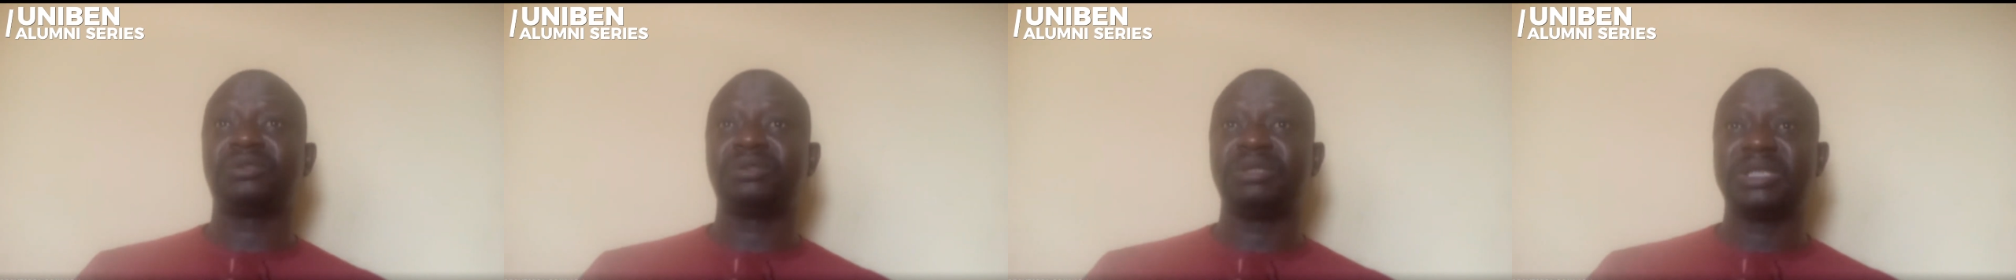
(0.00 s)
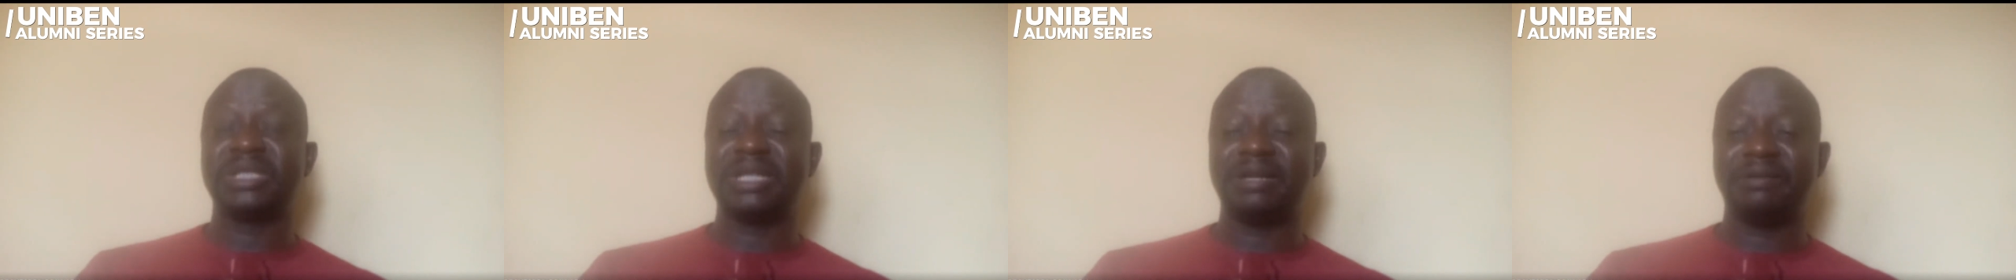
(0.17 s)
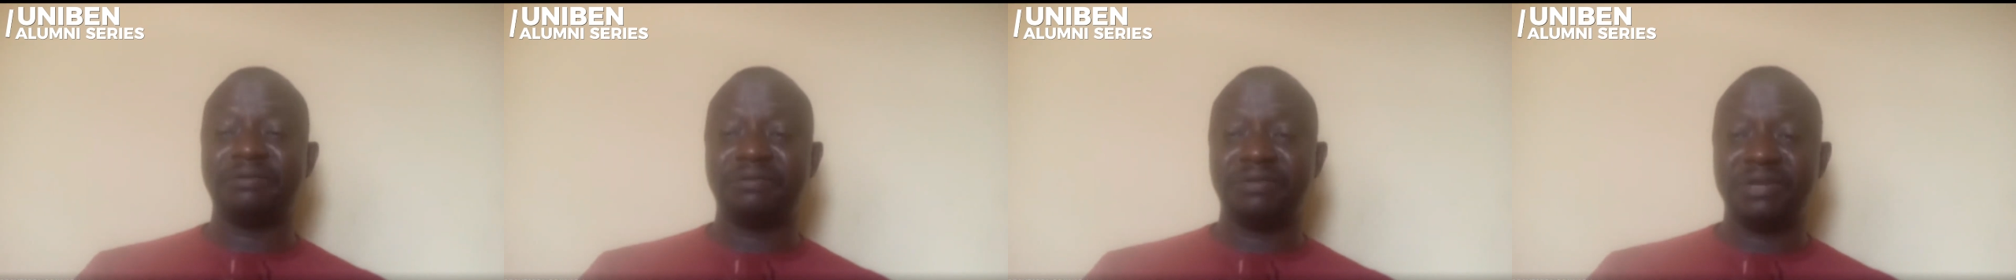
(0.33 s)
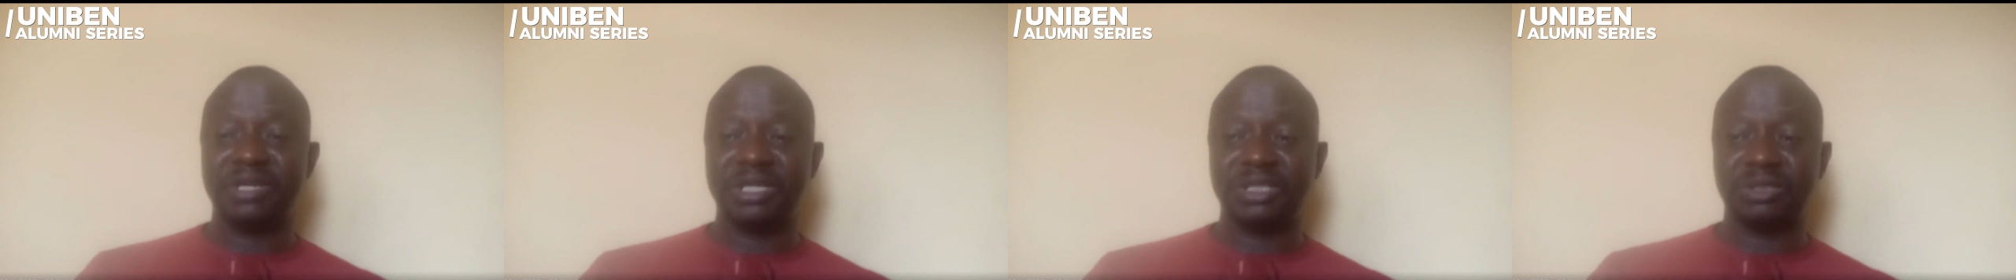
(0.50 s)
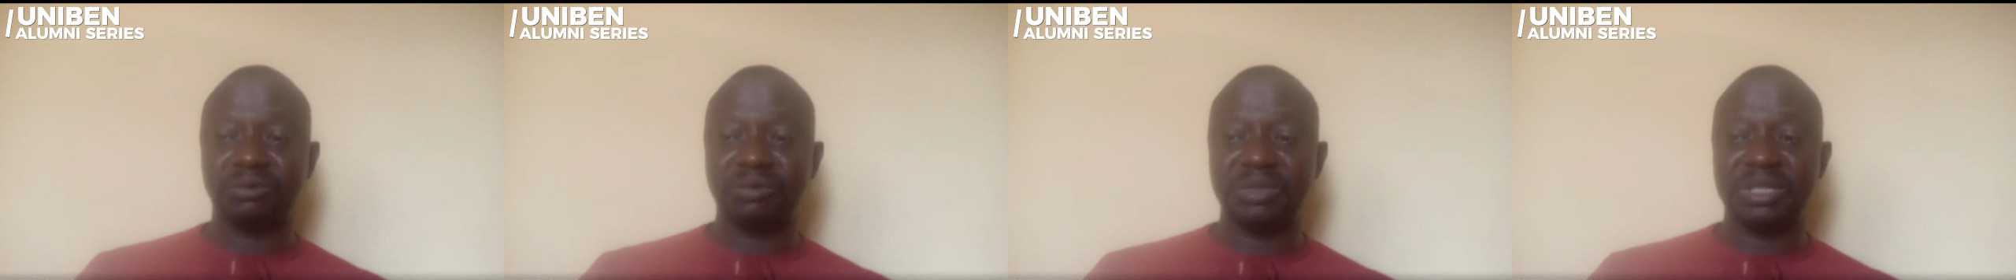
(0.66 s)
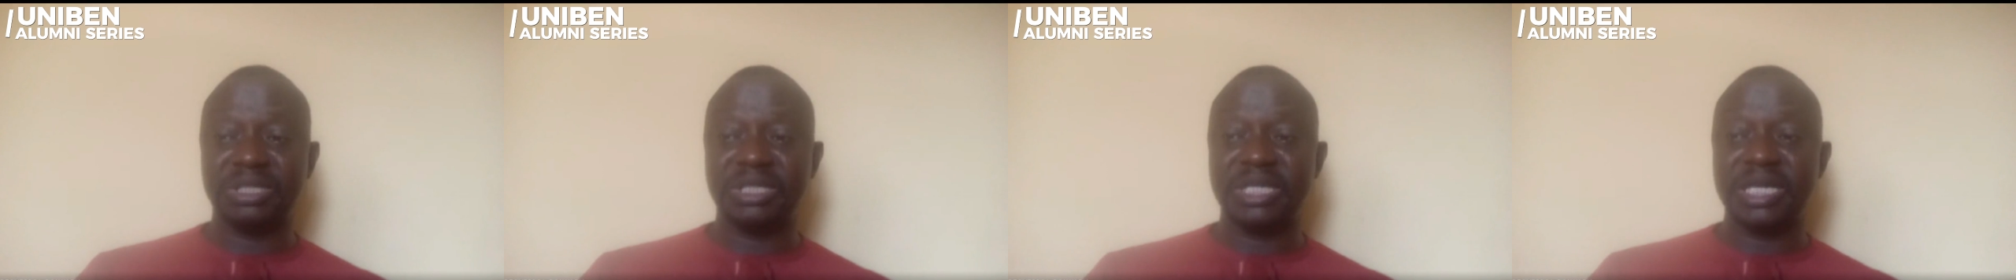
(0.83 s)
to
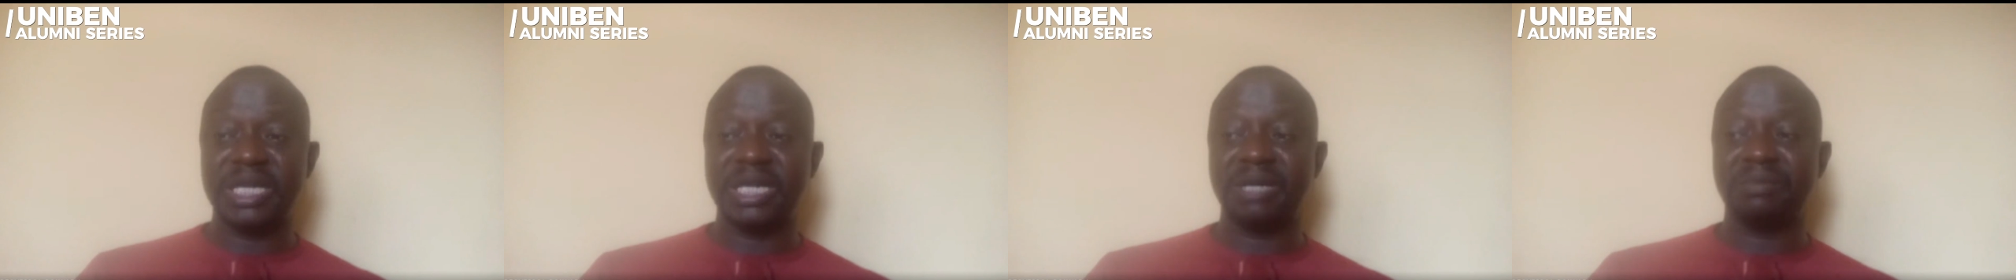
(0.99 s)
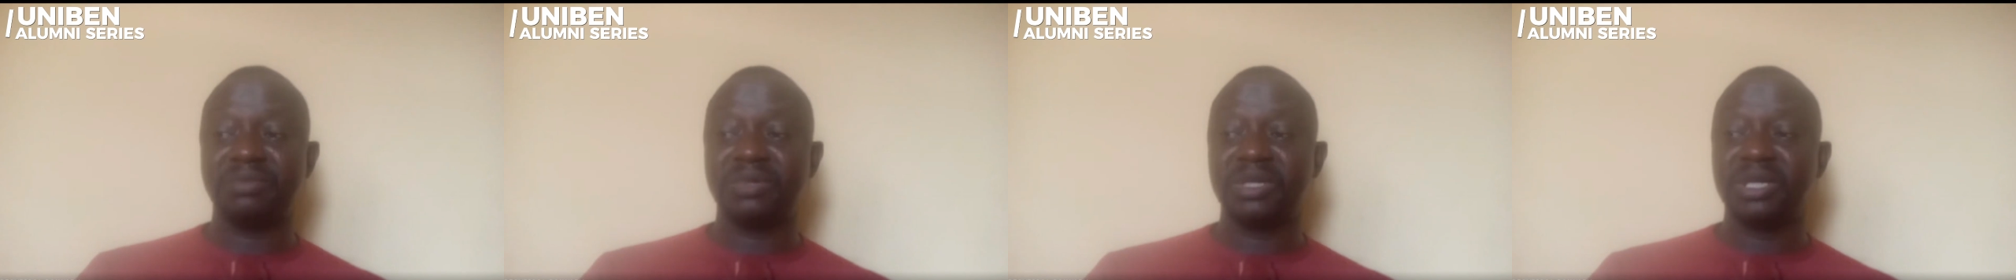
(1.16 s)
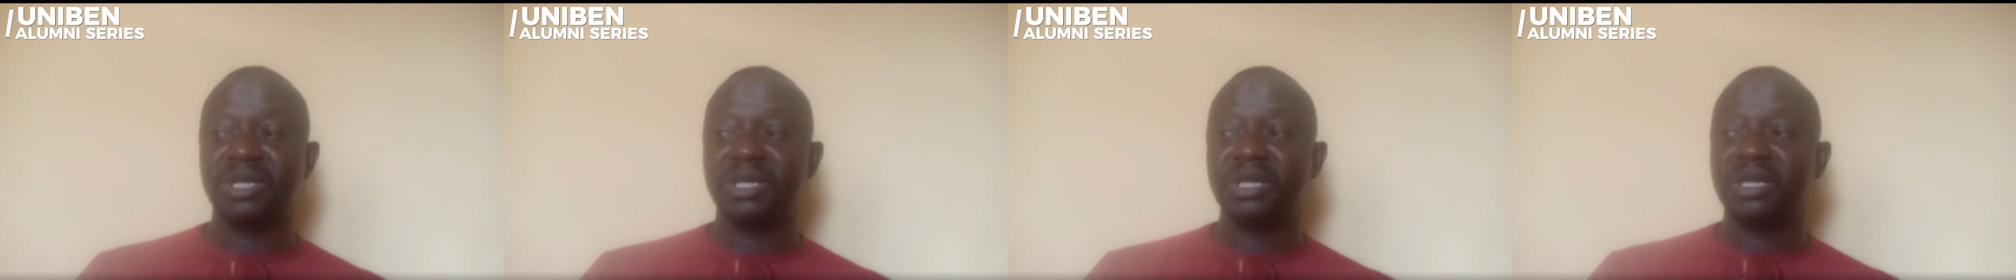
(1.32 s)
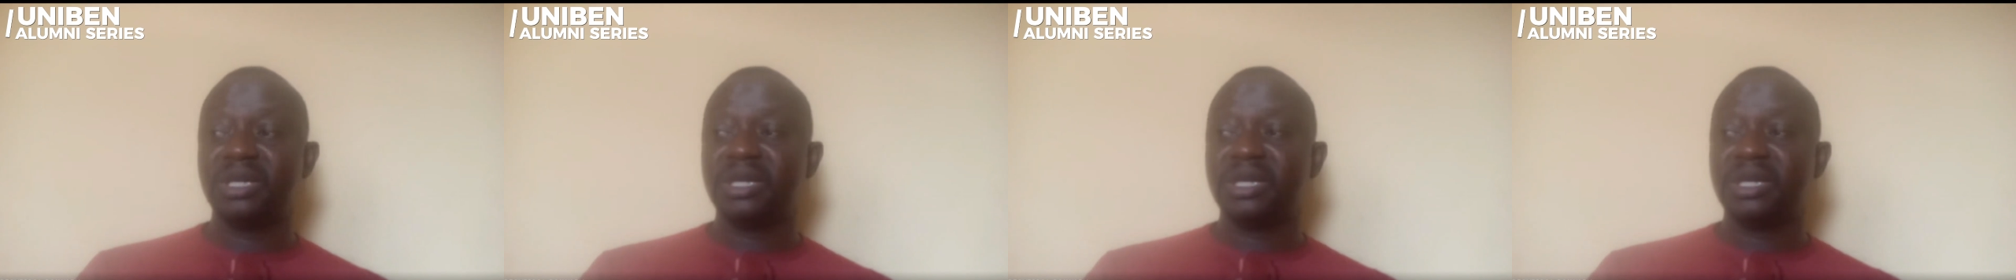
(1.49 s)
interface with them,